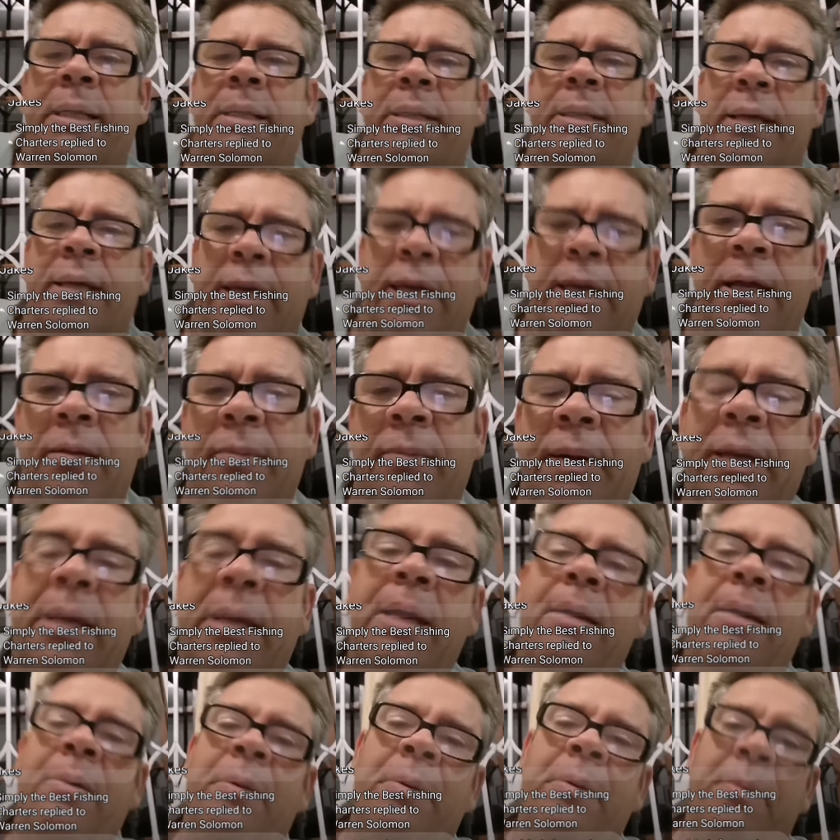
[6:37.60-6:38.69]
The Geelbek,
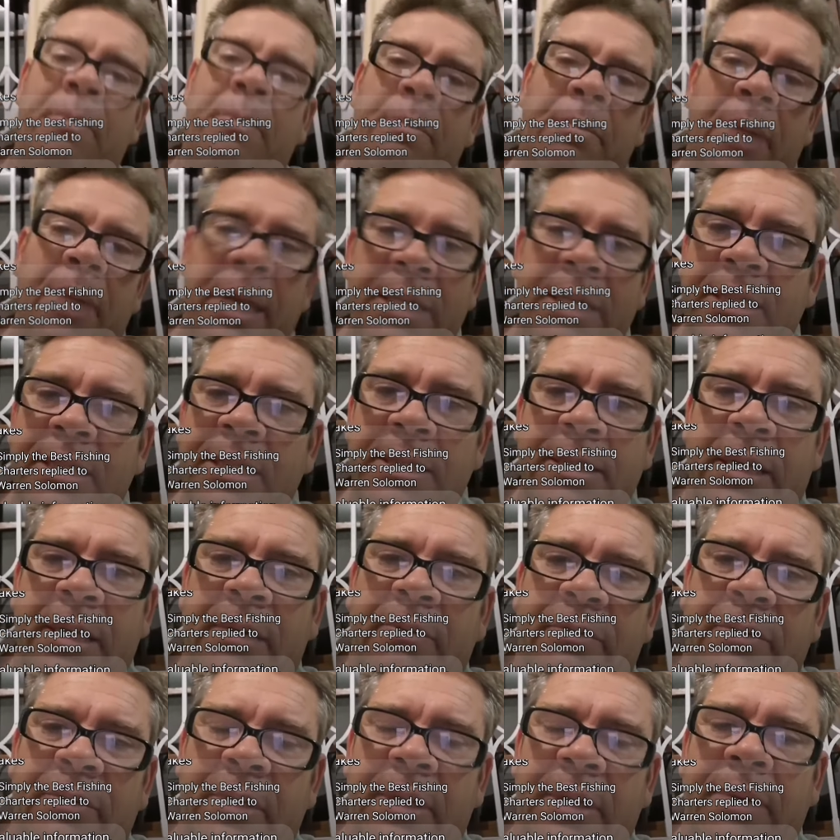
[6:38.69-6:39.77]
major time
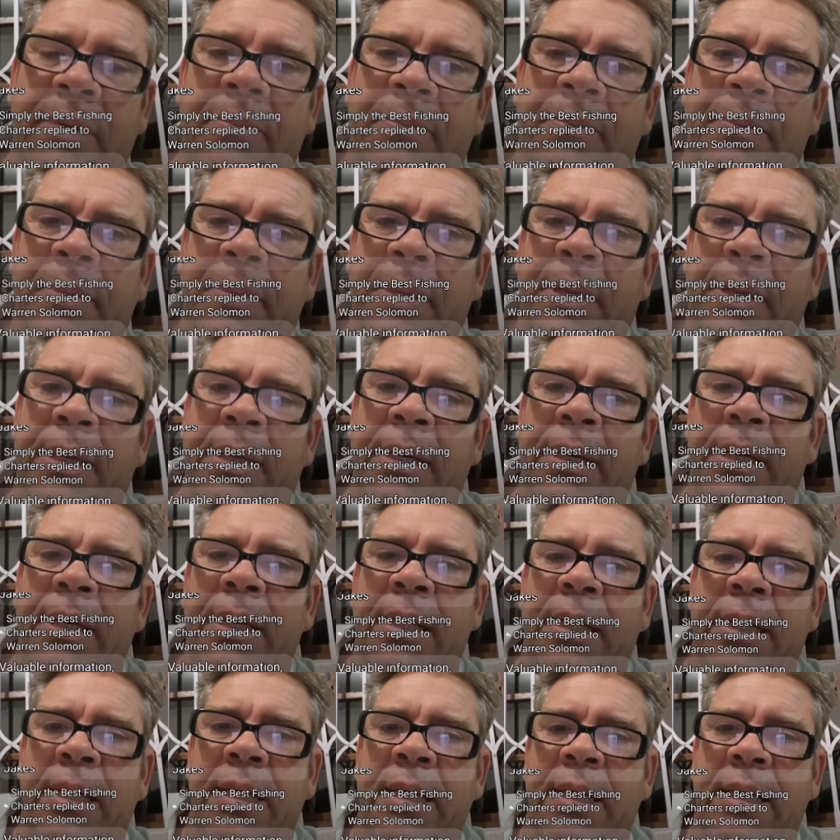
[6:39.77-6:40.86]
for them
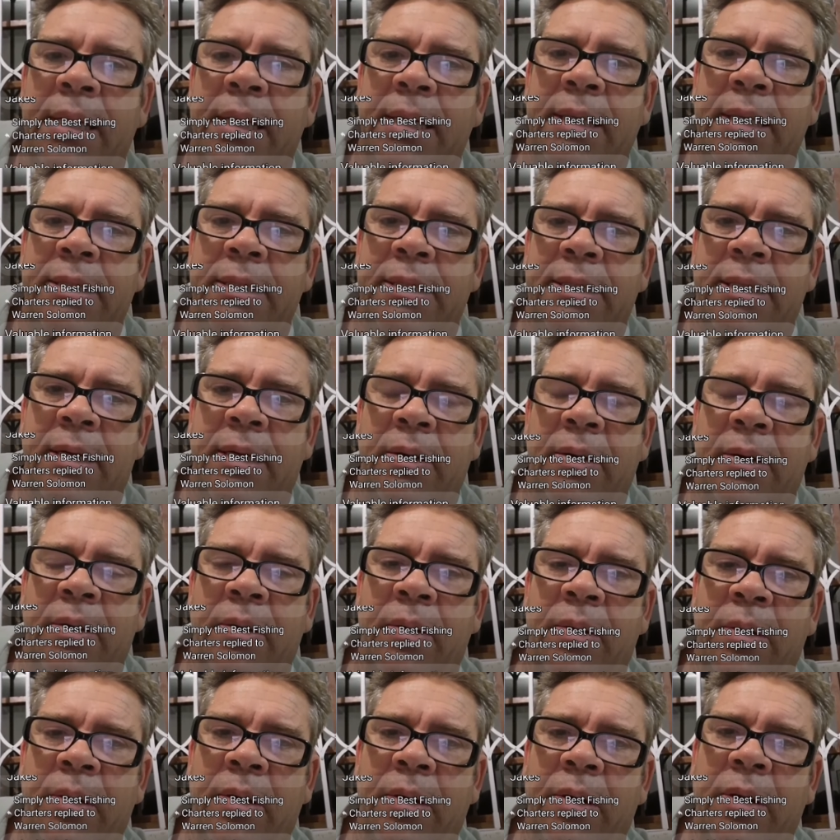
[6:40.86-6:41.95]
is
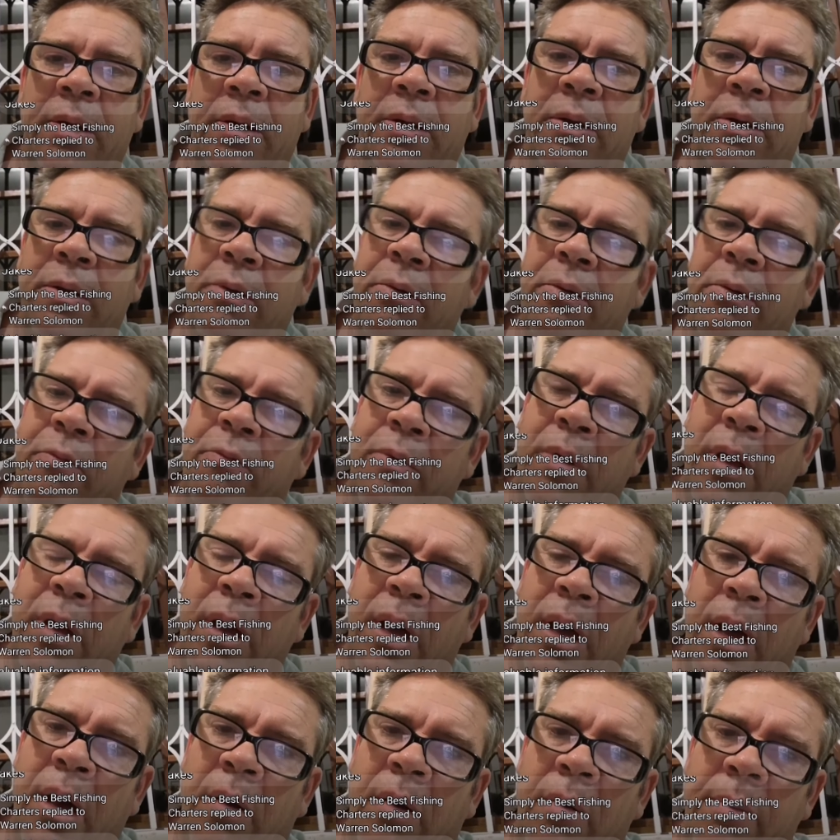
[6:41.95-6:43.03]
an
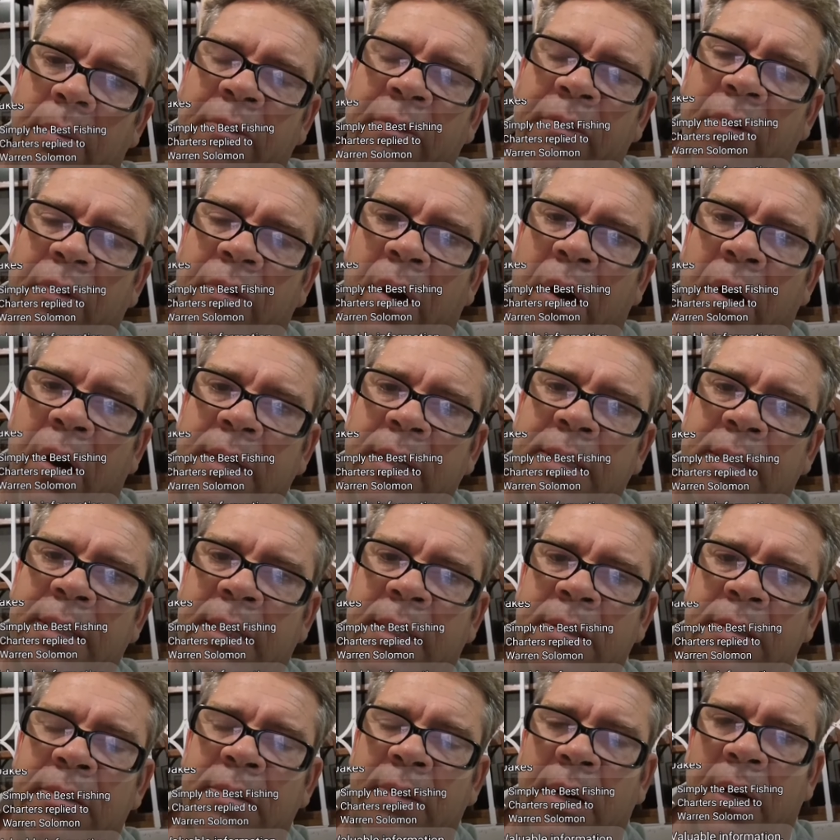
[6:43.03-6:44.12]
hour before high
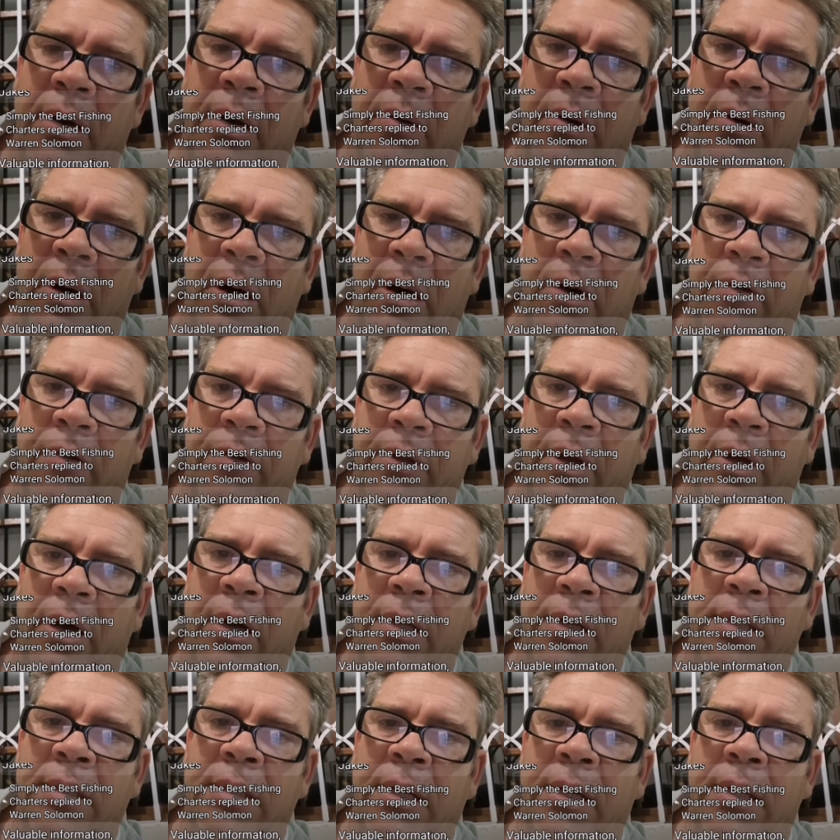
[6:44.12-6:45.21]
tide to an hour after
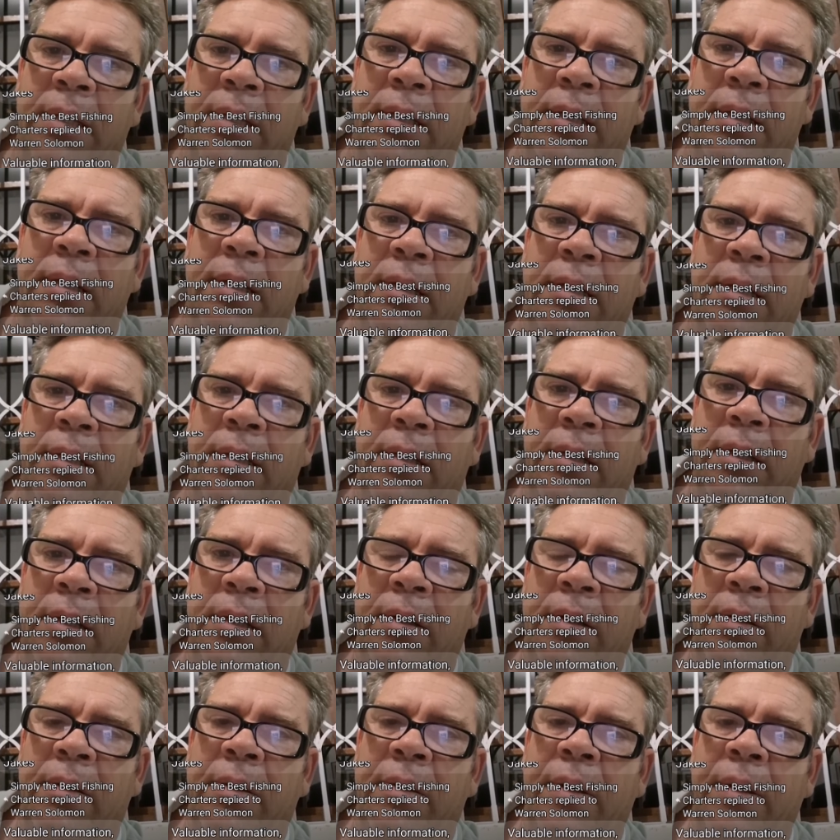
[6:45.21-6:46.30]
high tide. You
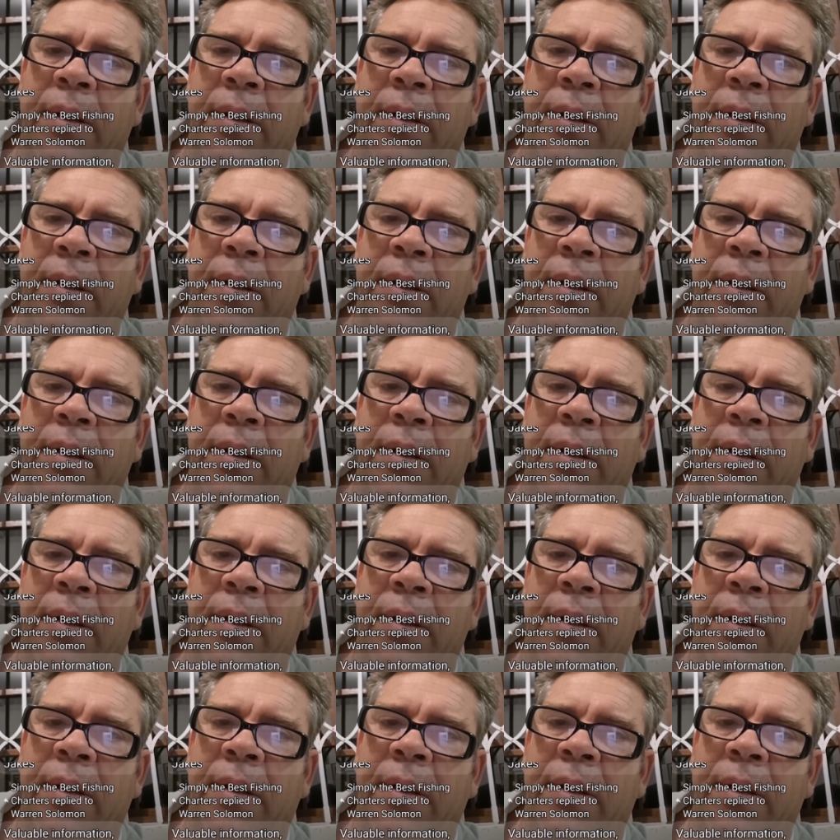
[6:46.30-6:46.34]
know.